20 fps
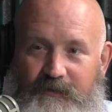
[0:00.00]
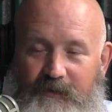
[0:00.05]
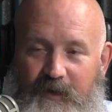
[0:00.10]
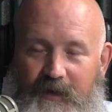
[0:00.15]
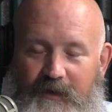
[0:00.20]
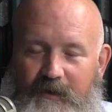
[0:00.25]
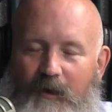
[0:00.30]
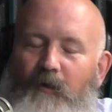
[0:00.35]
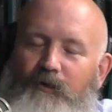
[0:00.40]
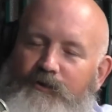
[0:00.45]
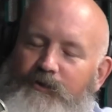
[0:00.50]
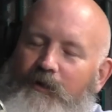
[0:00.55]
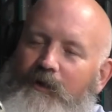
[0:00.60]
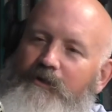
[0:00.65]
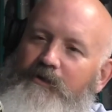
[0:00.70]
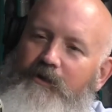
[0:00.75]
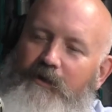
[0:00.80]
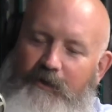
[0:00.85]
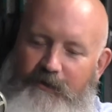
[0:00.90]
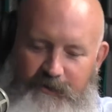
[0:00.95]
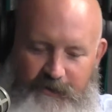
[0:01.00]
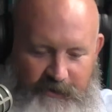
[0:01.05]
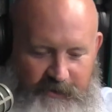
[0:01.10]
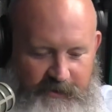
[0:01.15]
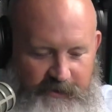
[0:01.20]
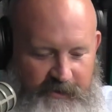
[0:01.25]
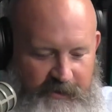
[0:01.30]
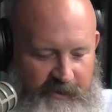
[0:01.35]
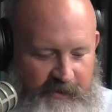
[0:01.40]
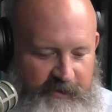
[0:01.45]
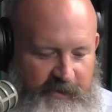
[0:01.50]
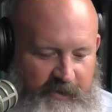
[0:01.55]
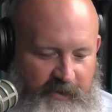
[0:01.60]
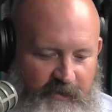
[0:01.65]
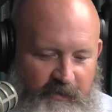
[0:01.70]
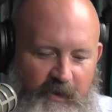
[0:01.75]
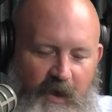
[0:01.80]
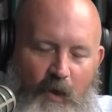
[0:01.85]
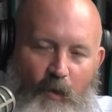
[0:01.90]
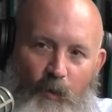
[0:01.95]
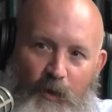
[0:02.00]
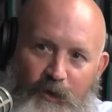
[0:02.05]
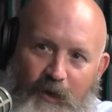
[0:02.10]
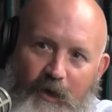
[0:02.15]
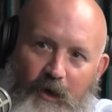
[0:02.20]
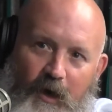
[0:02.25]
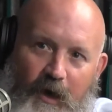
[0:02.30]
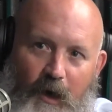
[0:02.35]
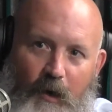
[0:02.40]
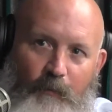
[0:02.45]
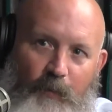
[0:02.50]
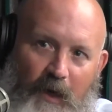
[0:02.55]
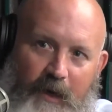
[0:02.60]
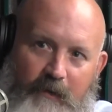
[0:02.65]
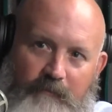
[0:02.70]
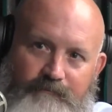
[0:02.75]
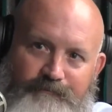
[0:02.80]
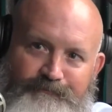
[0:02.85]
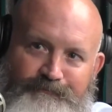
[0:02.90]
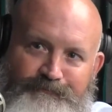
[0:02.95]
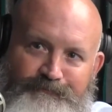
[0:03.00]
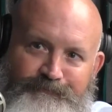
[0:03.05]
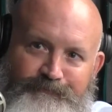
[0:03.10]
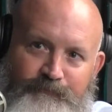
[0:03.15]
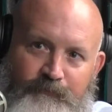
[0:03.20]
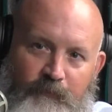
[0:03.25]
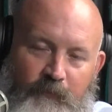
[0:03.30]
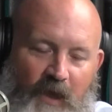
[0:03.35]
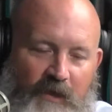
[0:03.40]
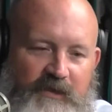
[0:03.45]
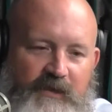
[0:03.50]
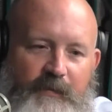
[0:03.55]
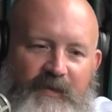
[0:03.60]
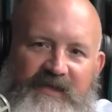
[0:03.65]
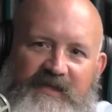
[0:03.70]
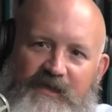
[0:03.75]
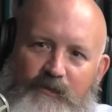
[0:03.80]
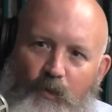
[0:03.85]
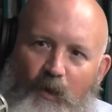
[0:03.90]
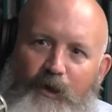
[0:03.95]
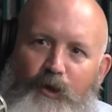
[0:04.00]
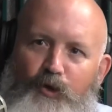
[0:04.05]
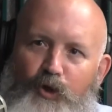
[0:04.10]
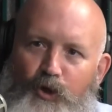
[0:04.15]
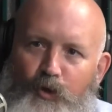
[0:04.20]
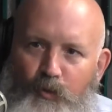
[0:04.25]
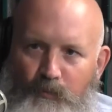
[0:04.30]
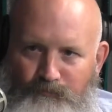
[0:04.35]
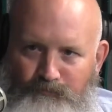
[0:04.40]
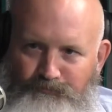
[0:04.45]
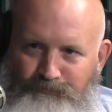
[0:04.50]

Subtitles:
Right. Oh, so here's the when you get on an airplane and somebody says, "What do you do?"